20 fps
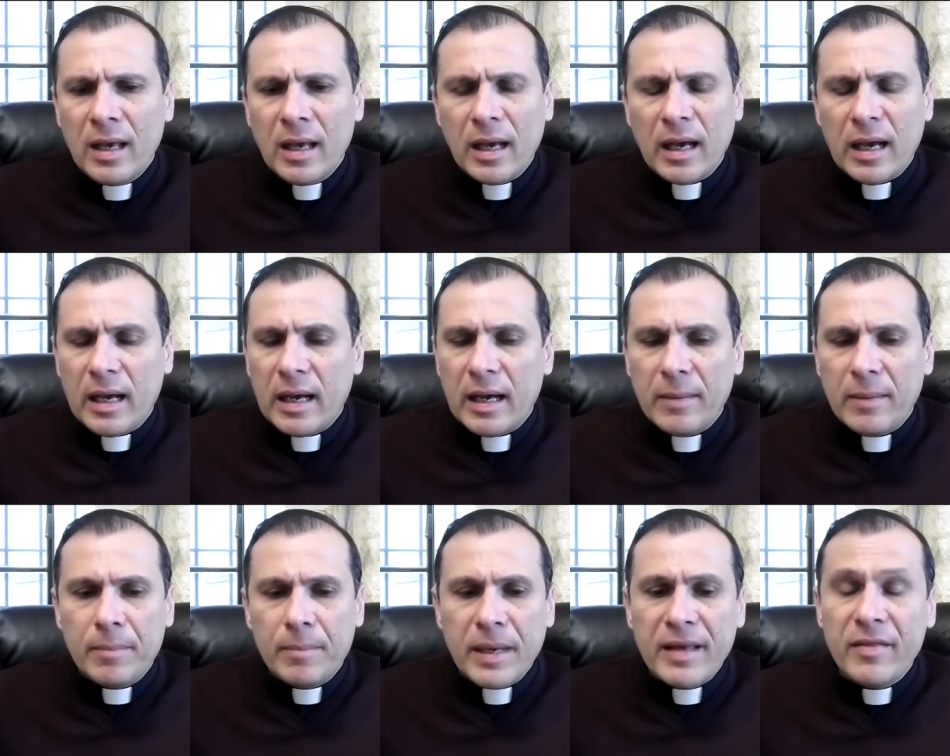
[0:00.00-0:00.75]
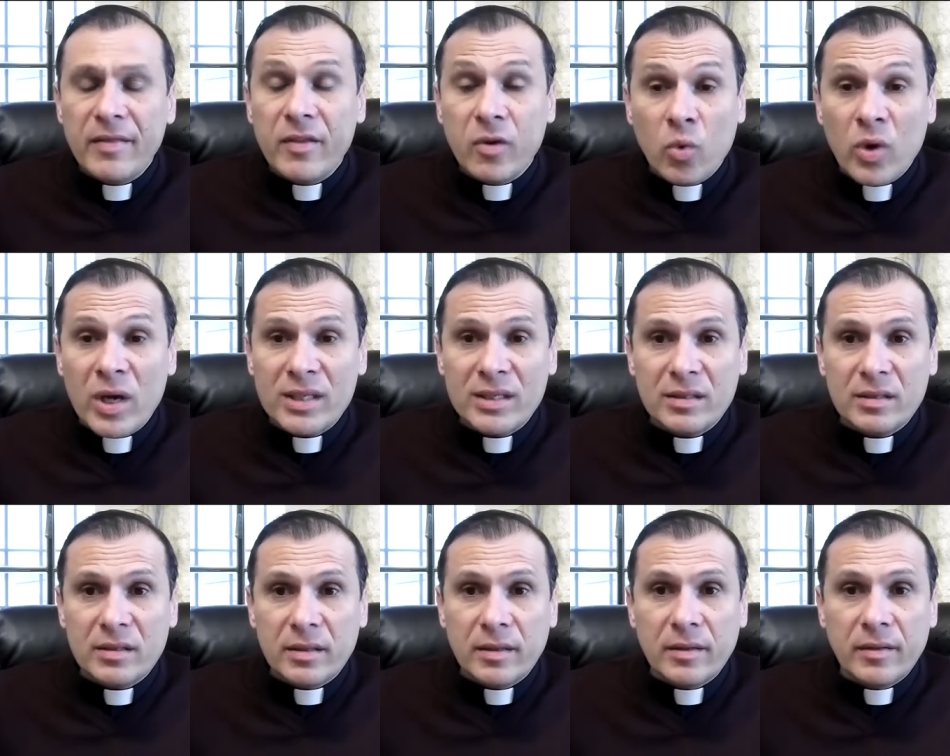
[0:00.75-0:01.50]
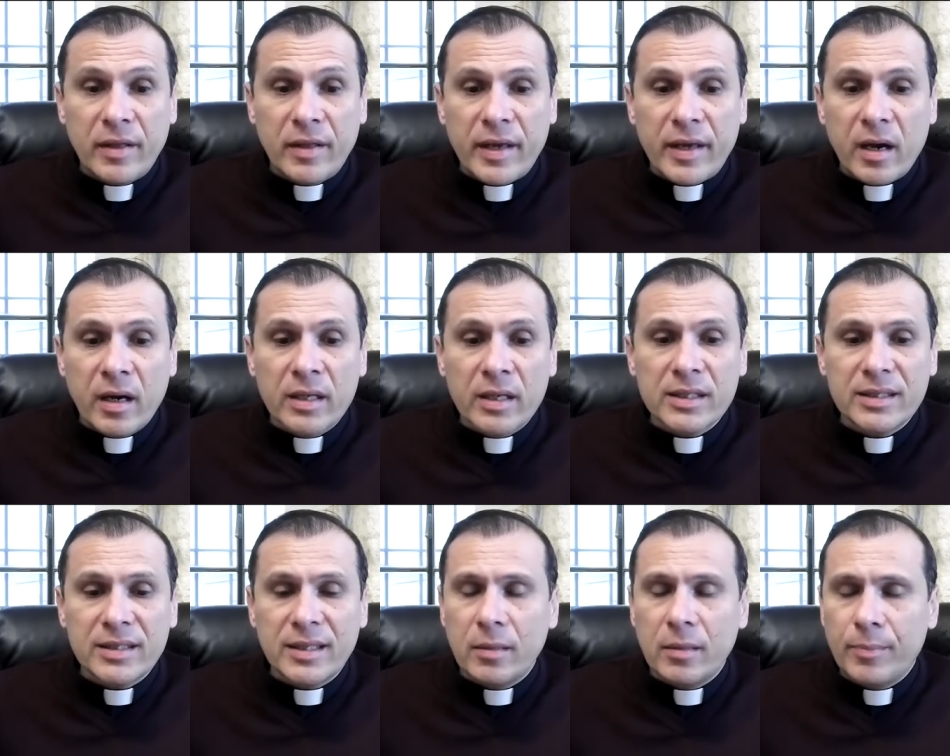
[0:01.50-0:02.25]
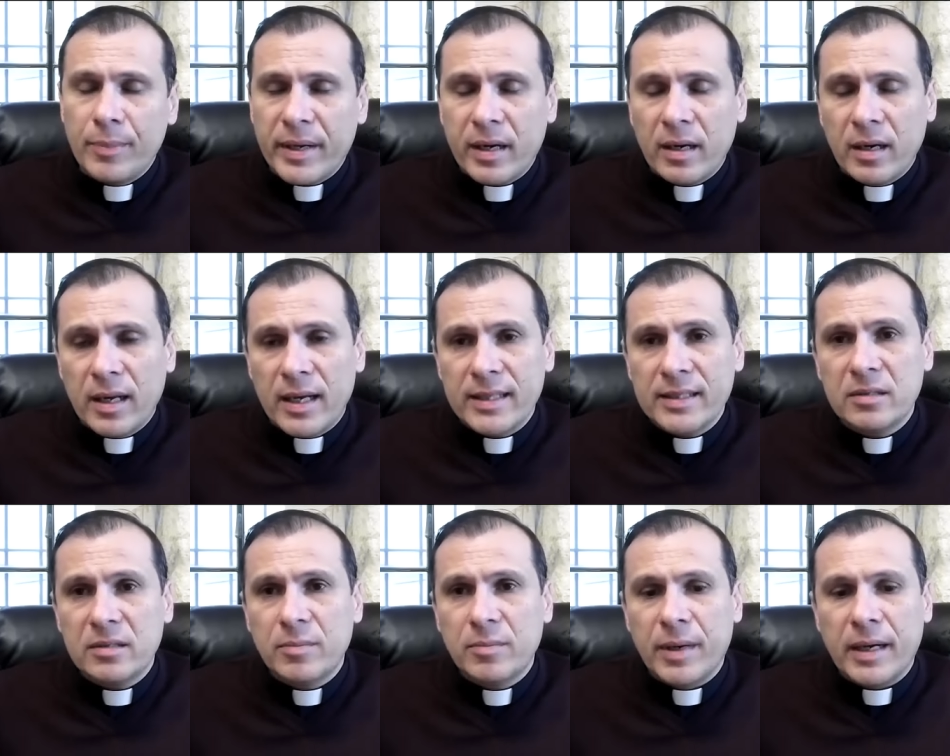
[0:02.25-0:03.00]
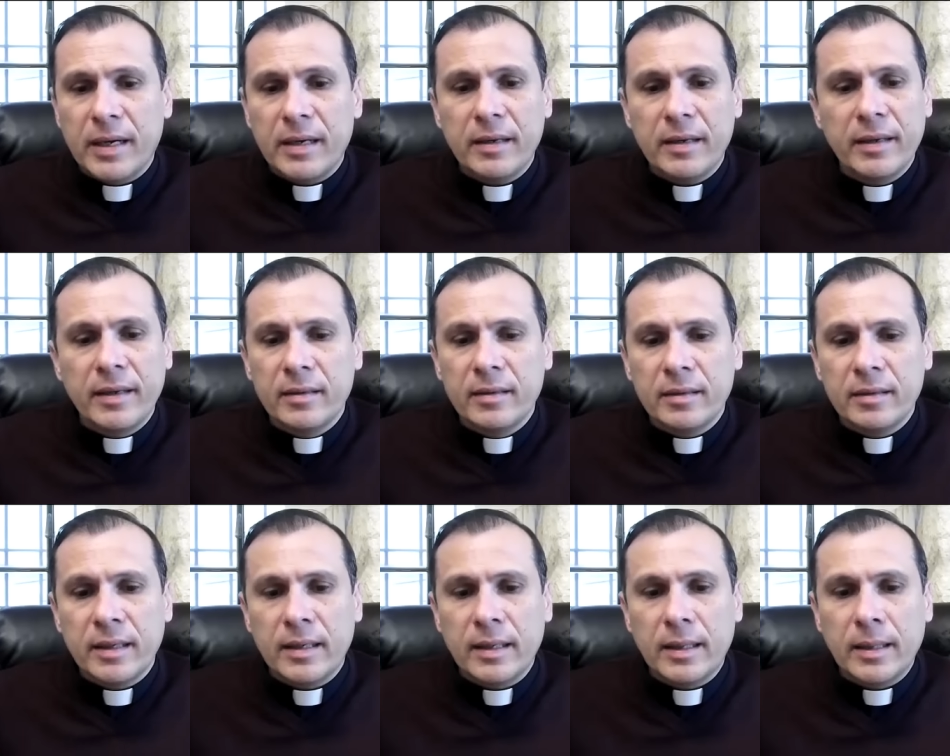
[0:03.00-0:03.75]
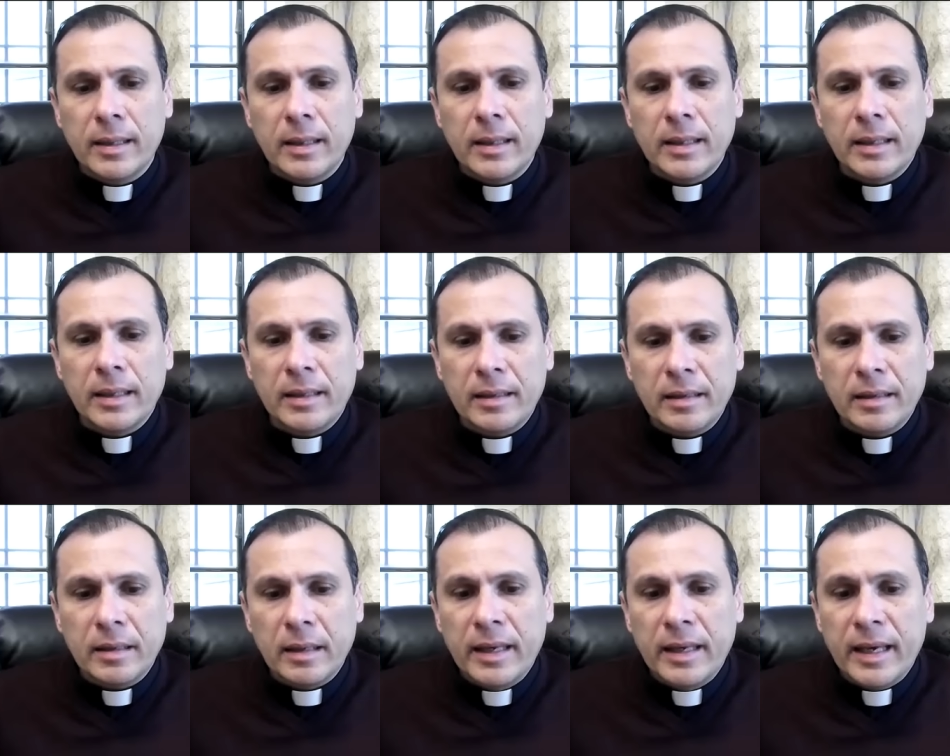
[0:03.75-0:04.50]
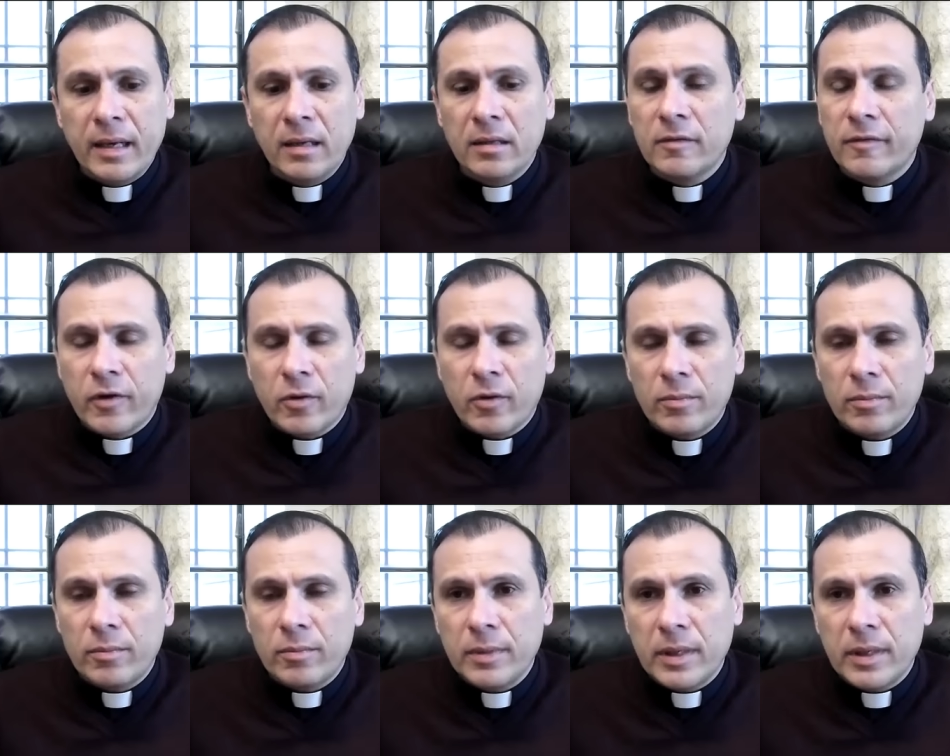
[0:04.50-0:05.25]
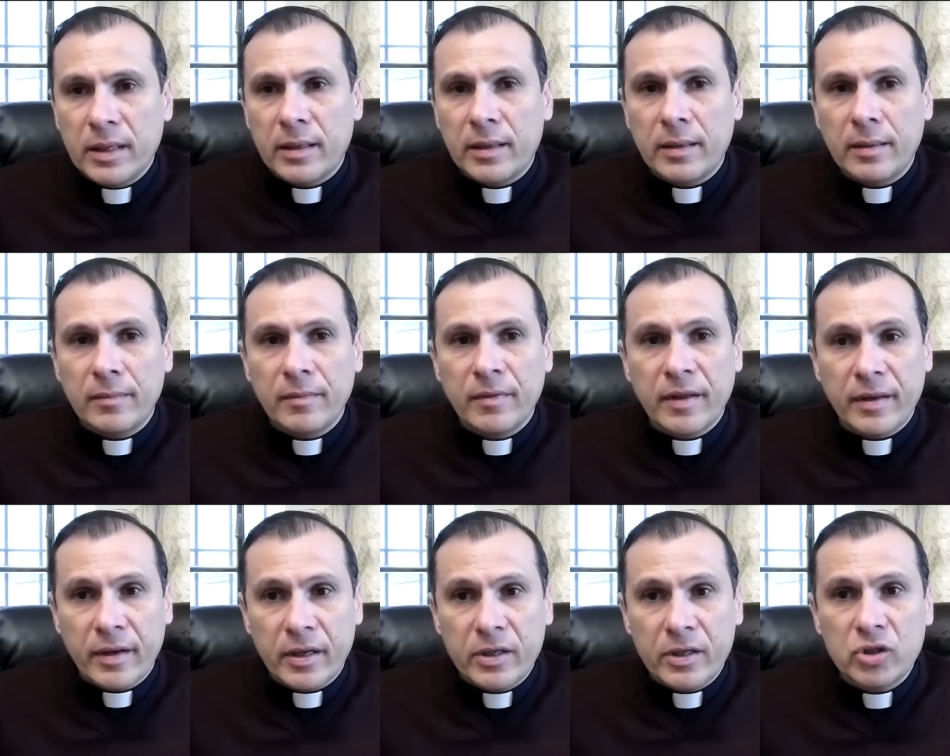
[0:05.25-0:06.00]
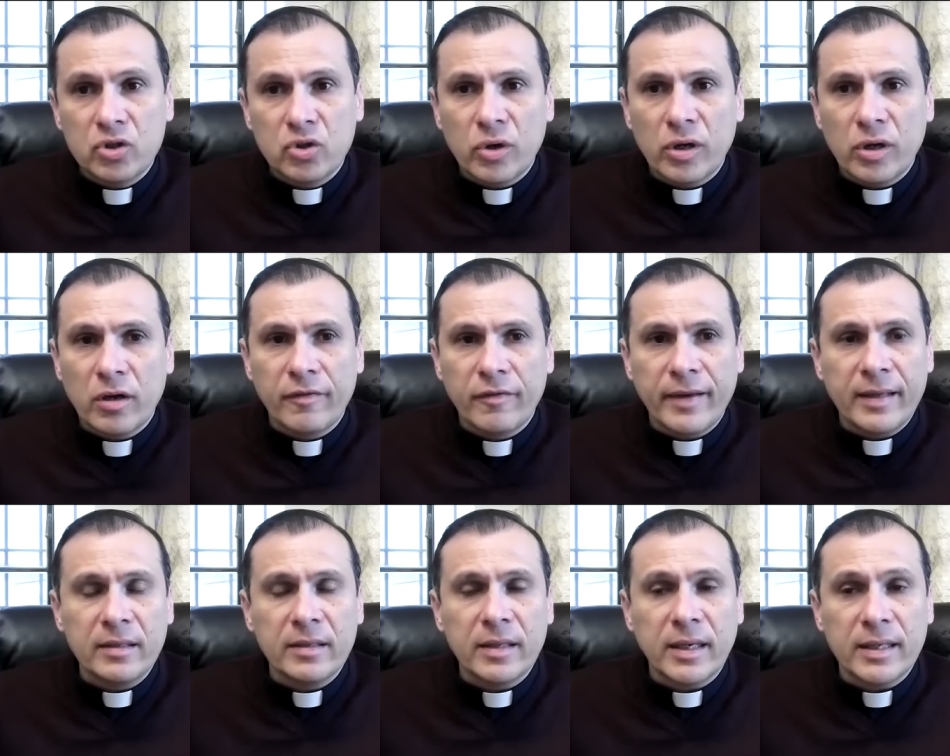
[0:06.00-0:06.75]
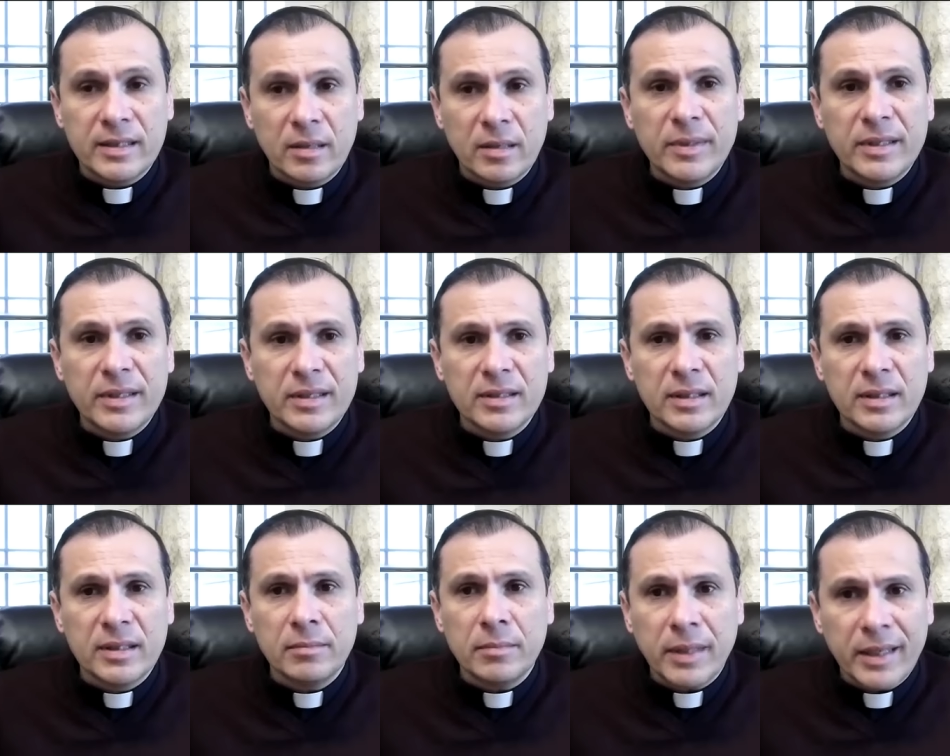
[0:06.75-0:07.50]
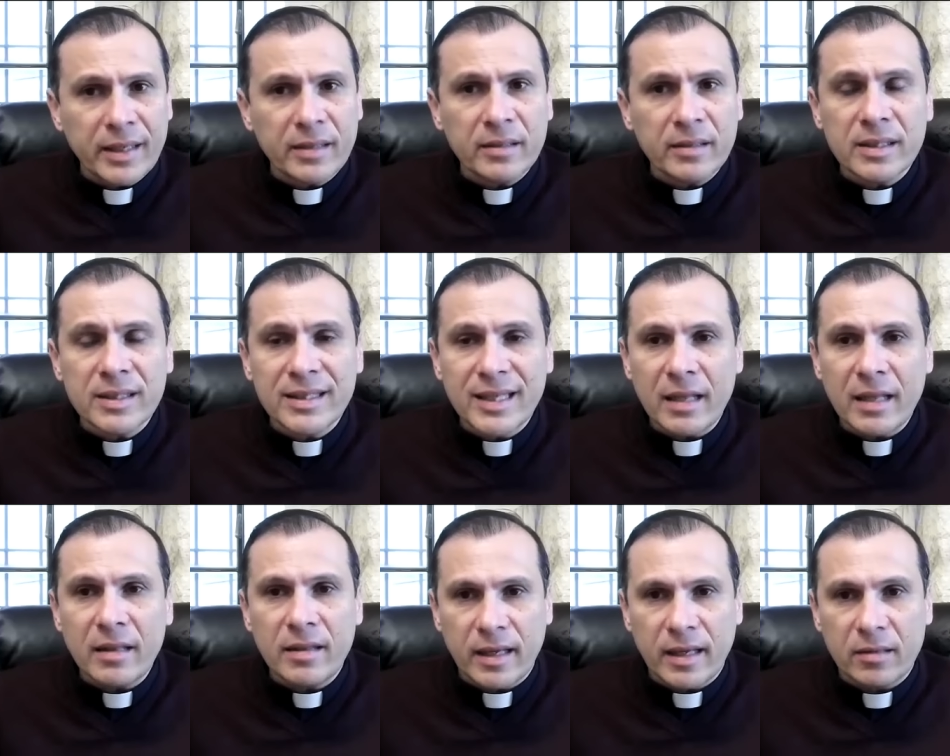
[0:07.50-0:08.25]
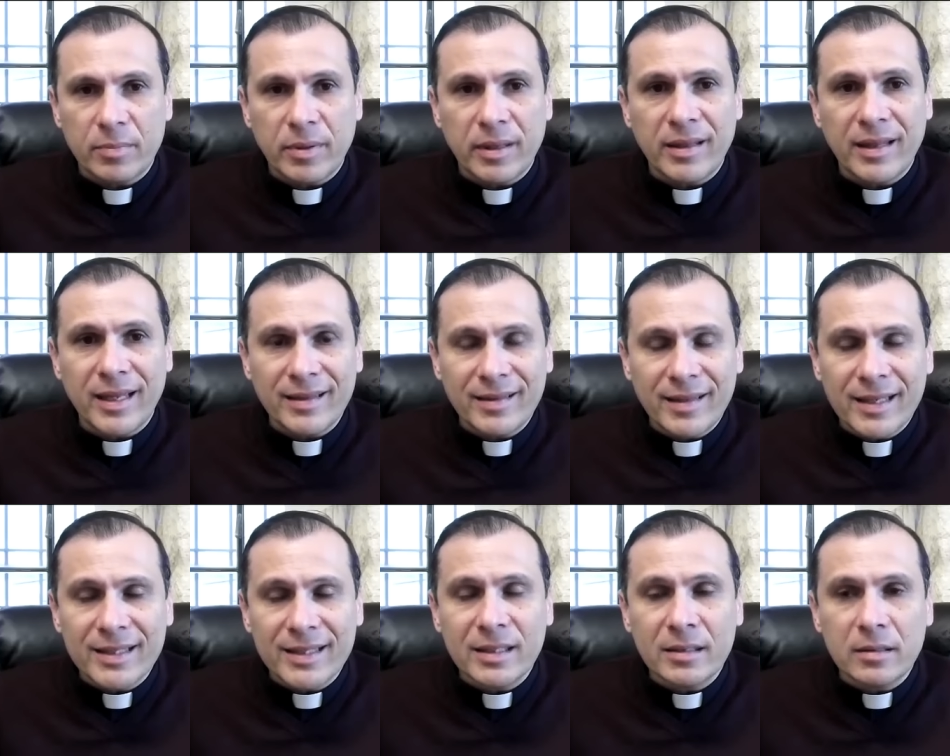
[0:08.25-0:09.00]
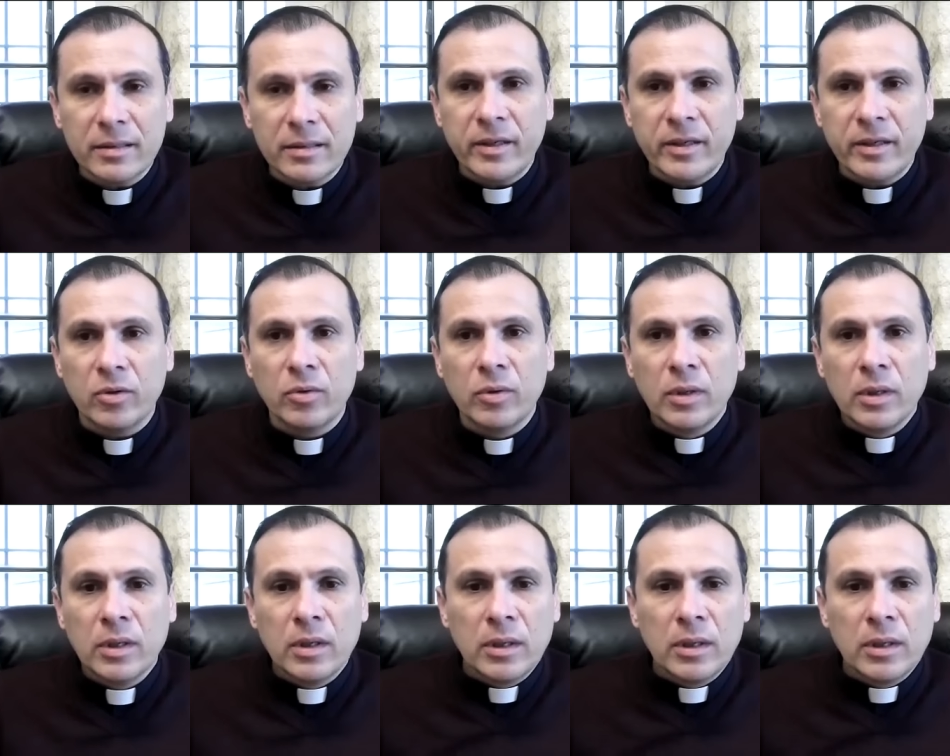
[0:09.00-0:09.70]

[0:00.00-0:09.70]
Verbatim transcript: Uh, in the West, they are still paralyzed by uh, guilt from uh, their history of anti-Semitism. And I understand that, but that doesn't, you know,